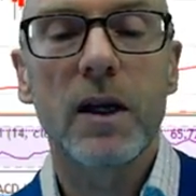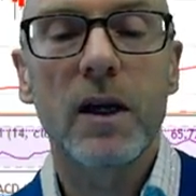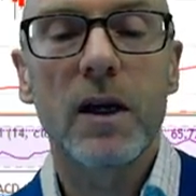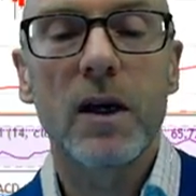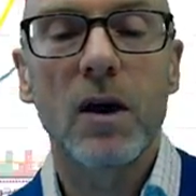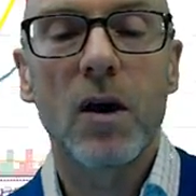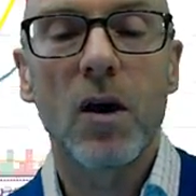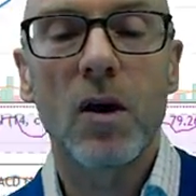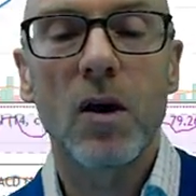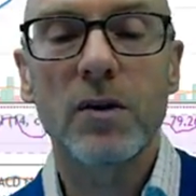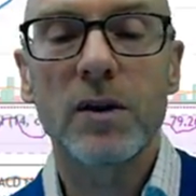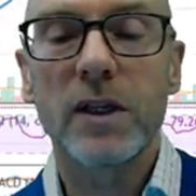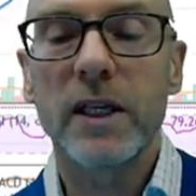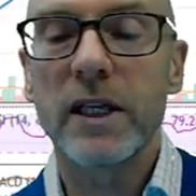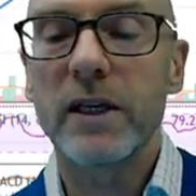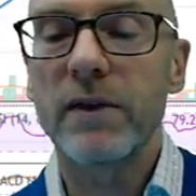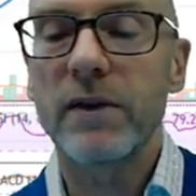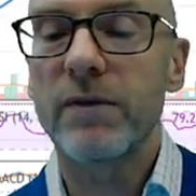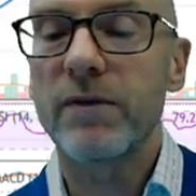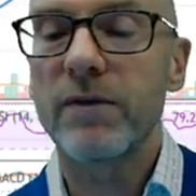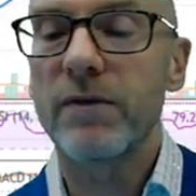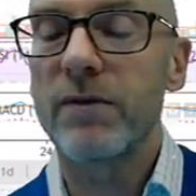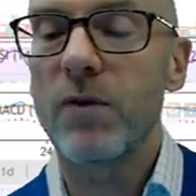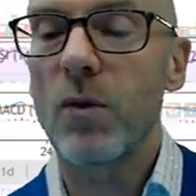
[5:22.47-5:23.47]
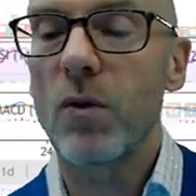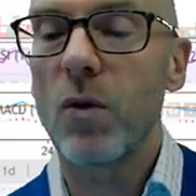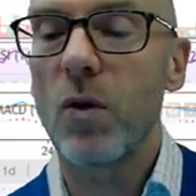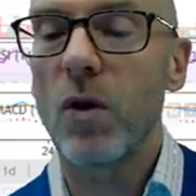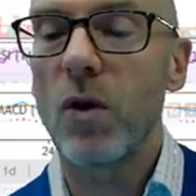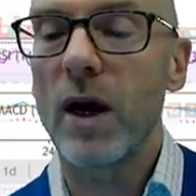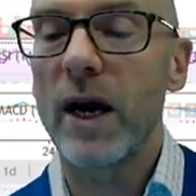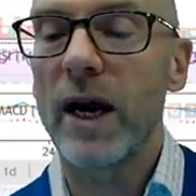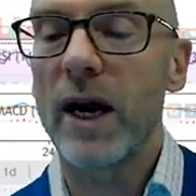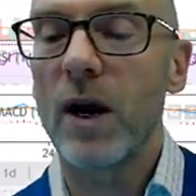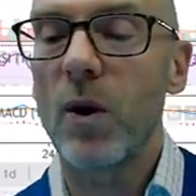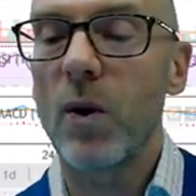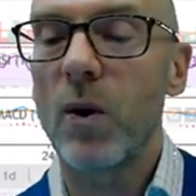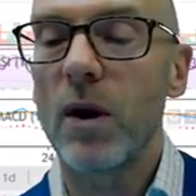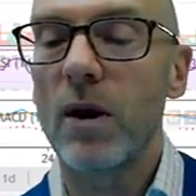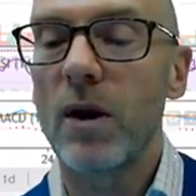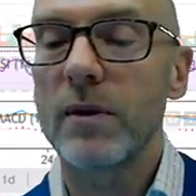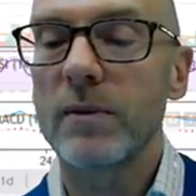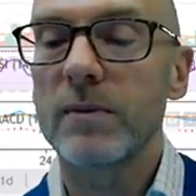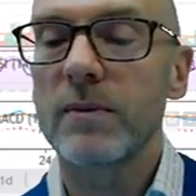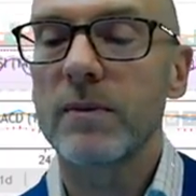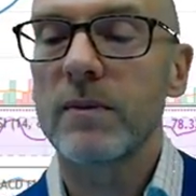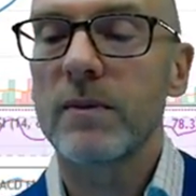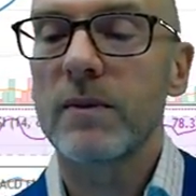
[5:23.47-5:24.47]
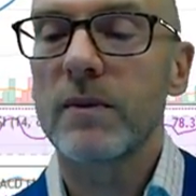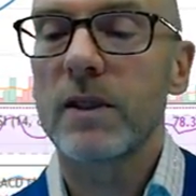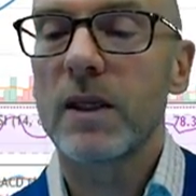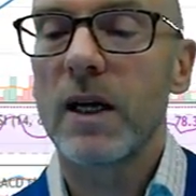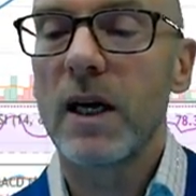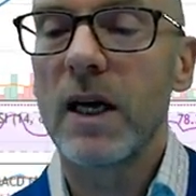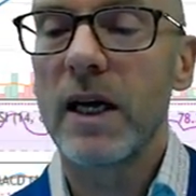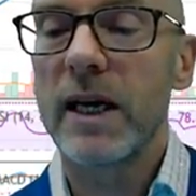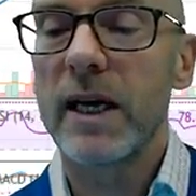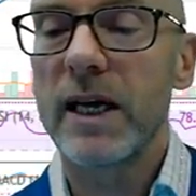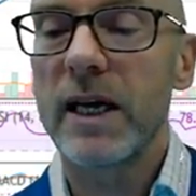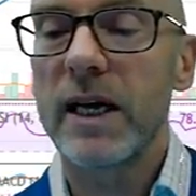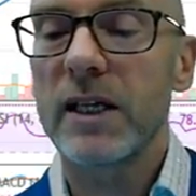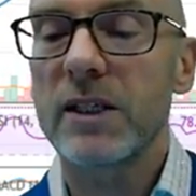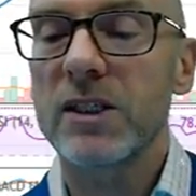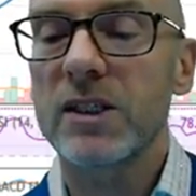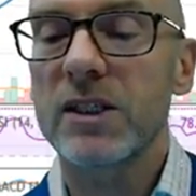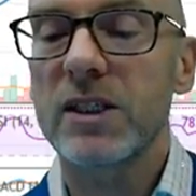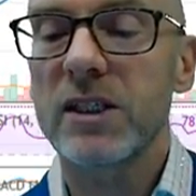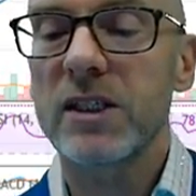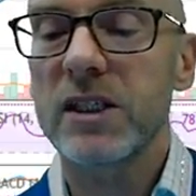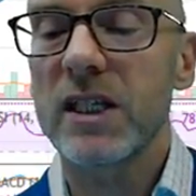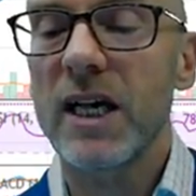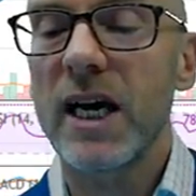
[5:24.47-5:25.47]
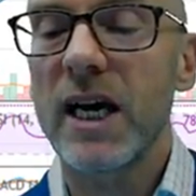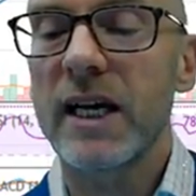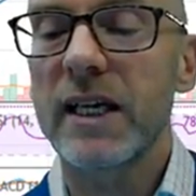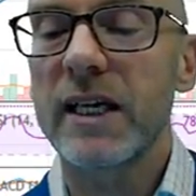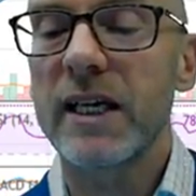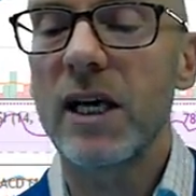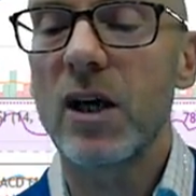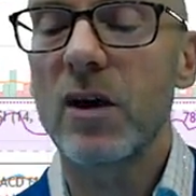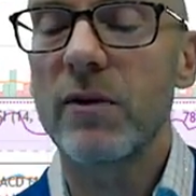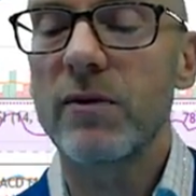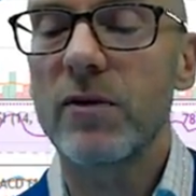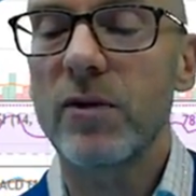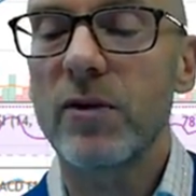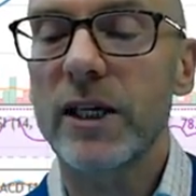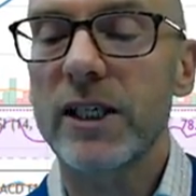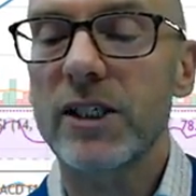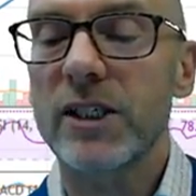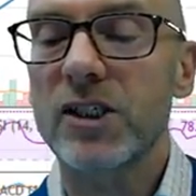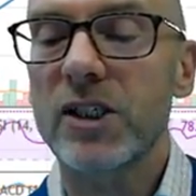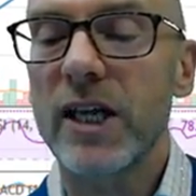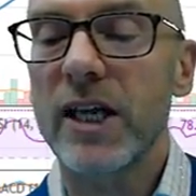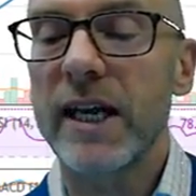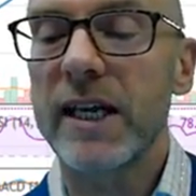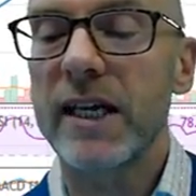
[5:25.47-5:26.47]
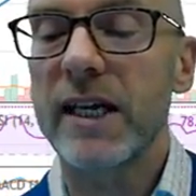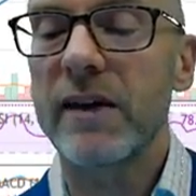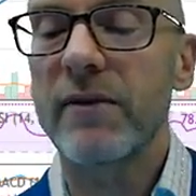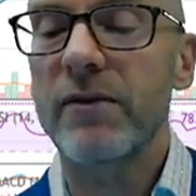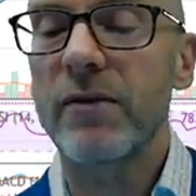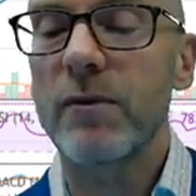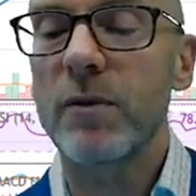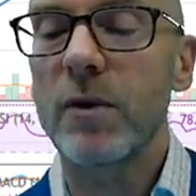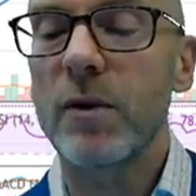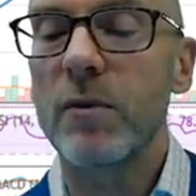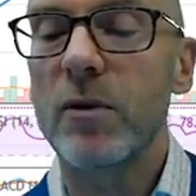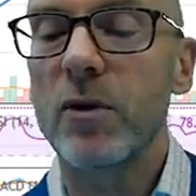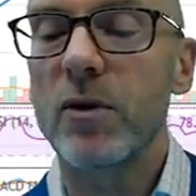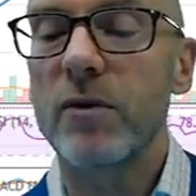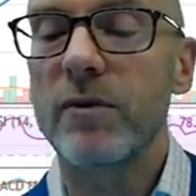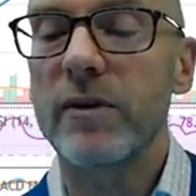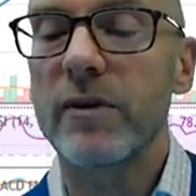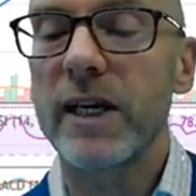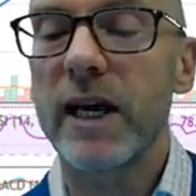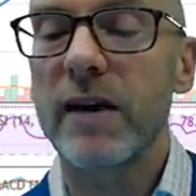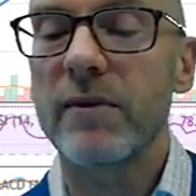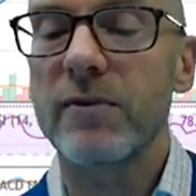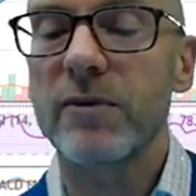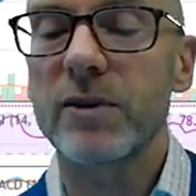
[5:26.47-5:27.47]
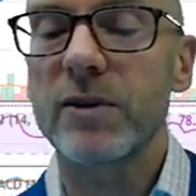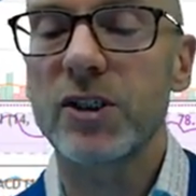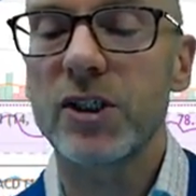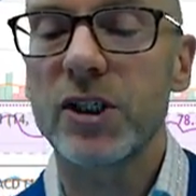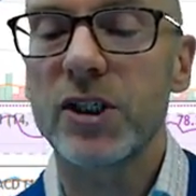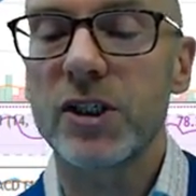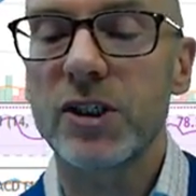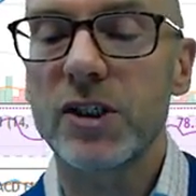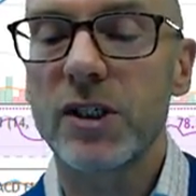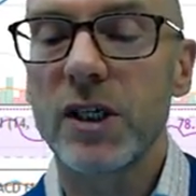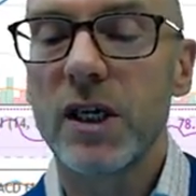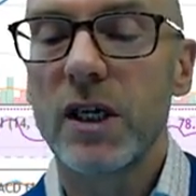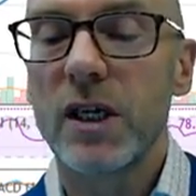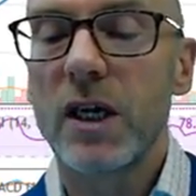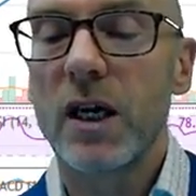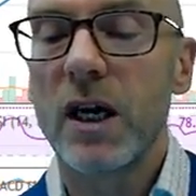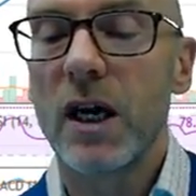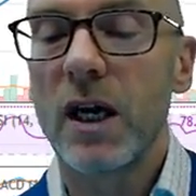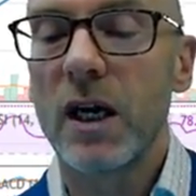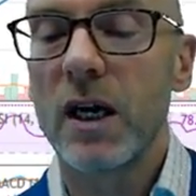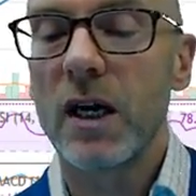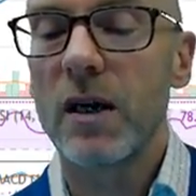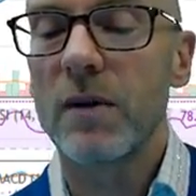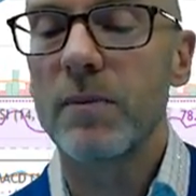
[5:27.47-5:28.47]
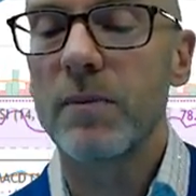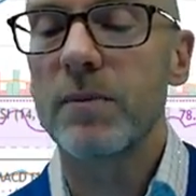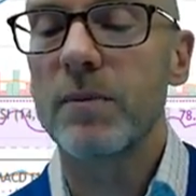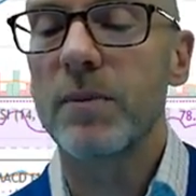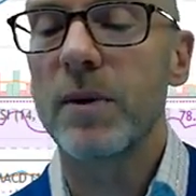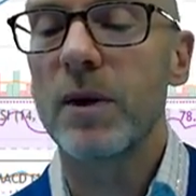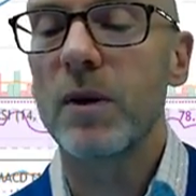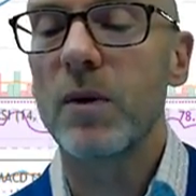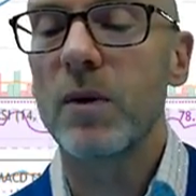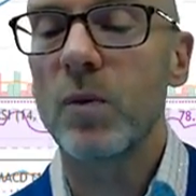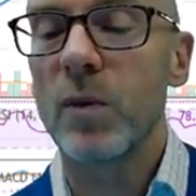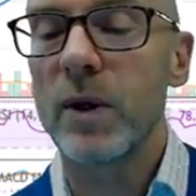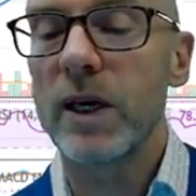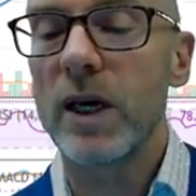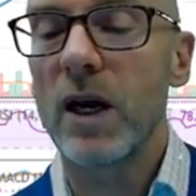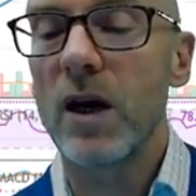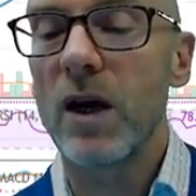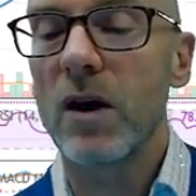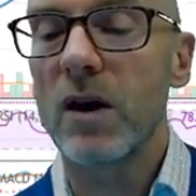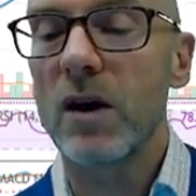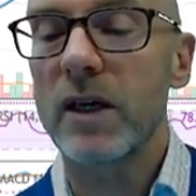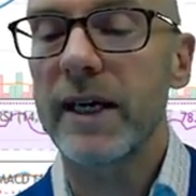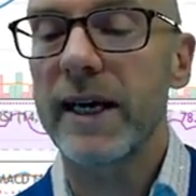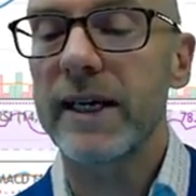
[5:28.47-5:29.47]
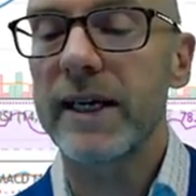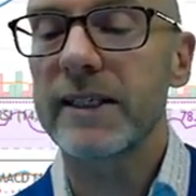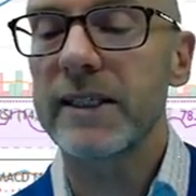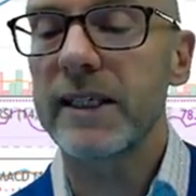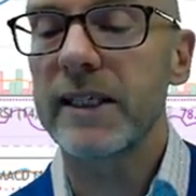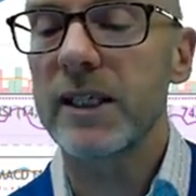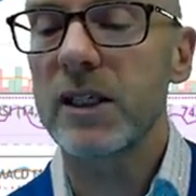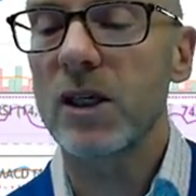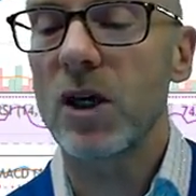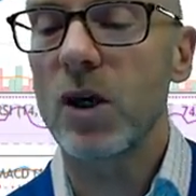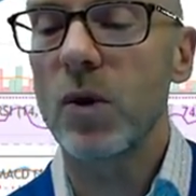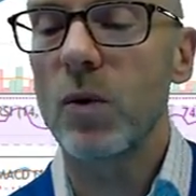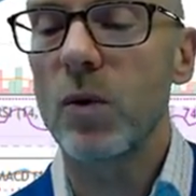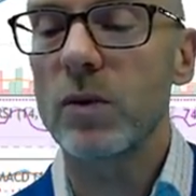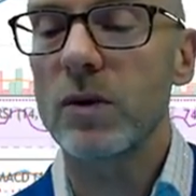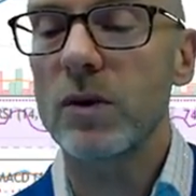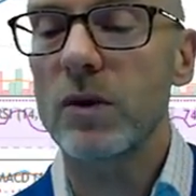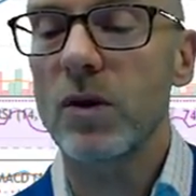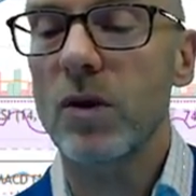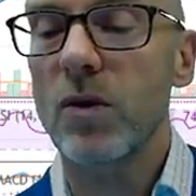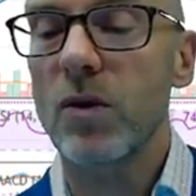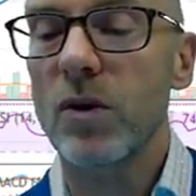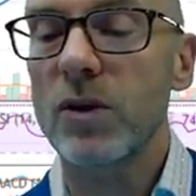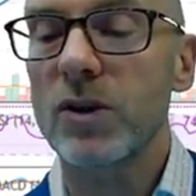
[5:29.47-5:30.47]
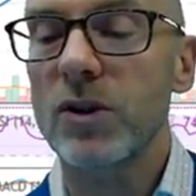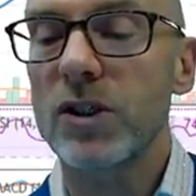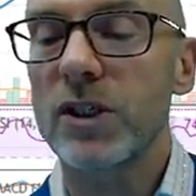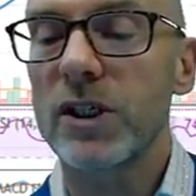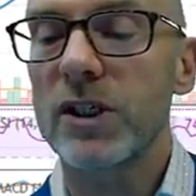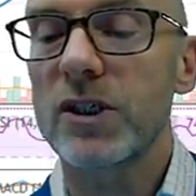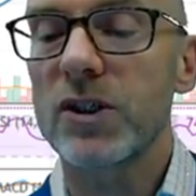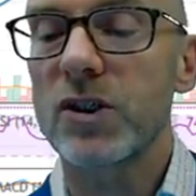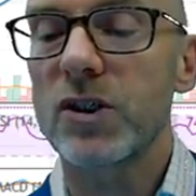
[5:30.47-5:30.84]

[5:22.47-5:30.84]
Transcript: On the 4 hour here, slightly overextended from the moving averages, but we are getting golden crosses.